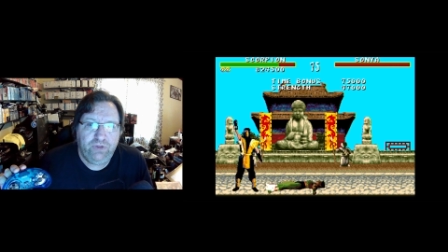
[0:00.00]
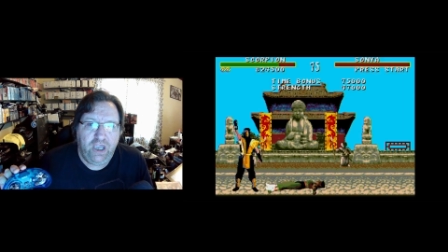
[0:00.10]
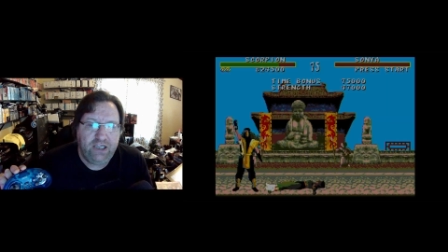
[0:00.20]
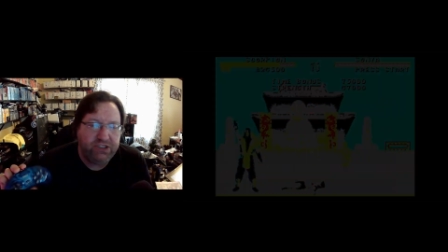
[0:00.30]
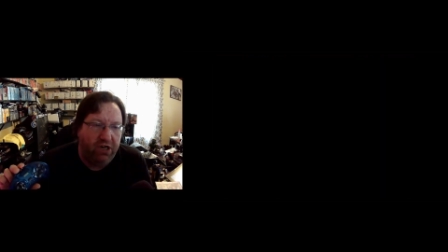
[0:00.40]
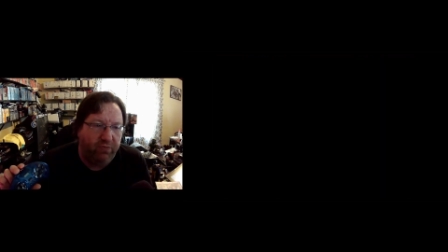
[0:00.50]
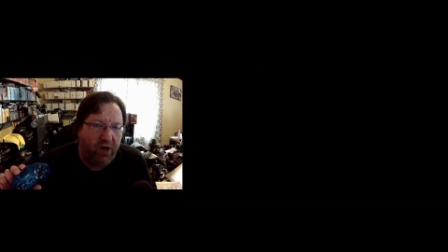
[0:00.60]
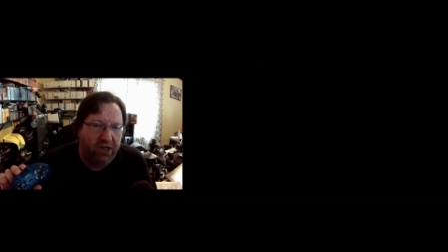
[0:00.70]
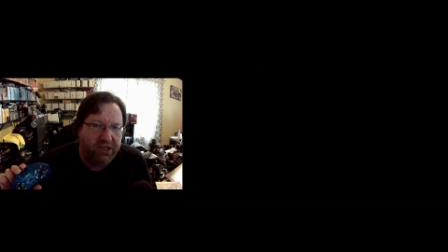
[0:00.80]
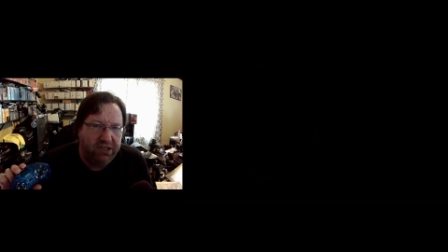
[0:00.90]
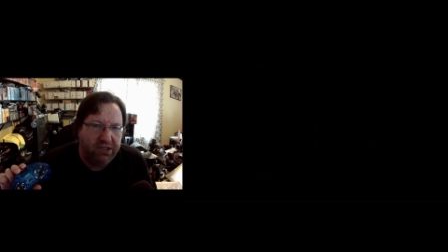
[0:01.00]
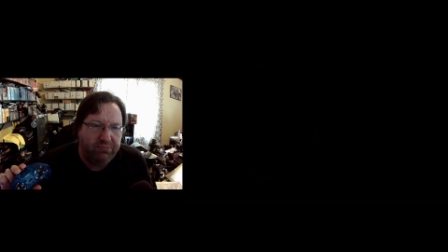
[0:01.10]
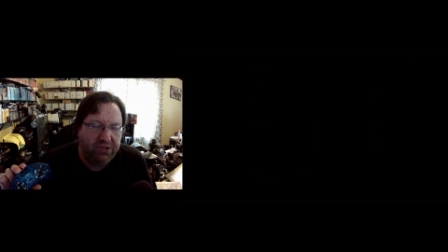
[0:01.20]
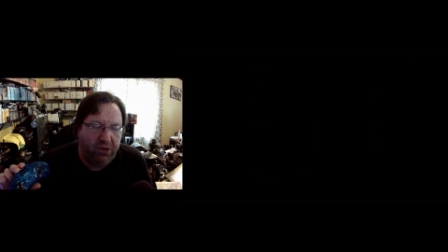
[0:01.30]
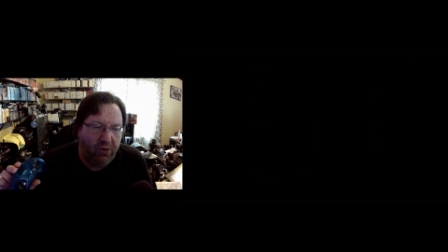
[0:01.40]
and see how far I can get
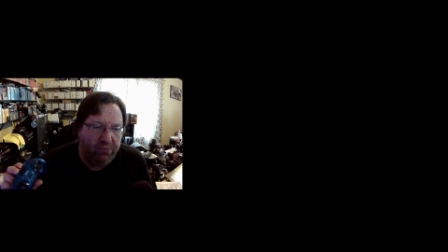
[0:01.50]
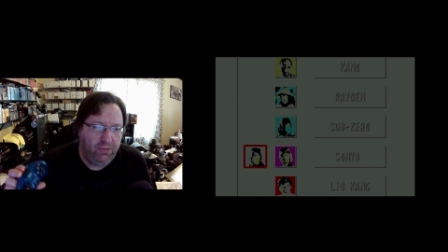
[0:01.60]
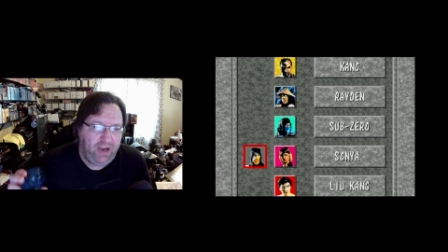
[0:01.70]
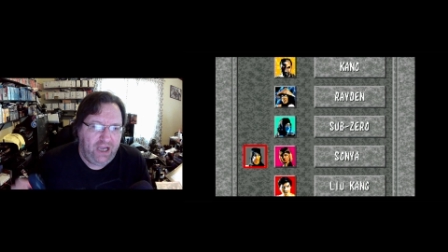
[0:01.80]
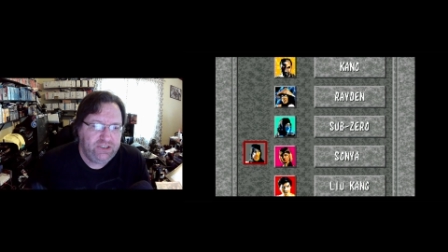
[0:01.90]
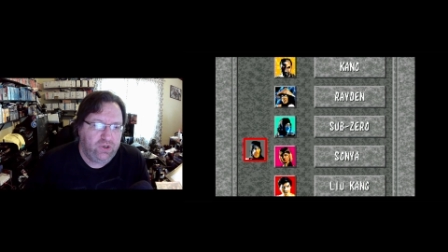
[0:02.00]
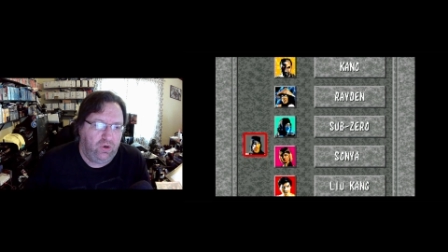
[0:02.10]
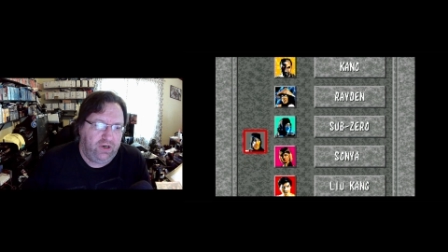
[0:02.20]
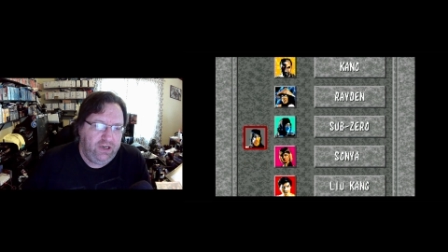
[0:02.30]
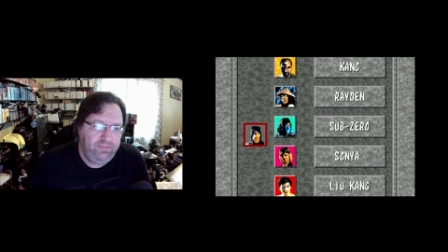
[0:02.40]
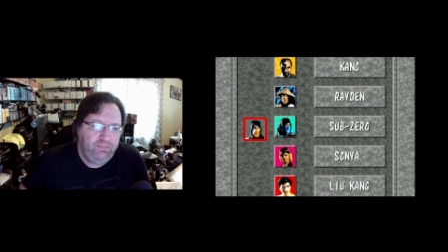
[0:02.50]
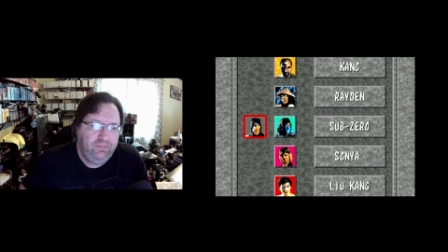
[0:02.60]
because I want to put my high score in.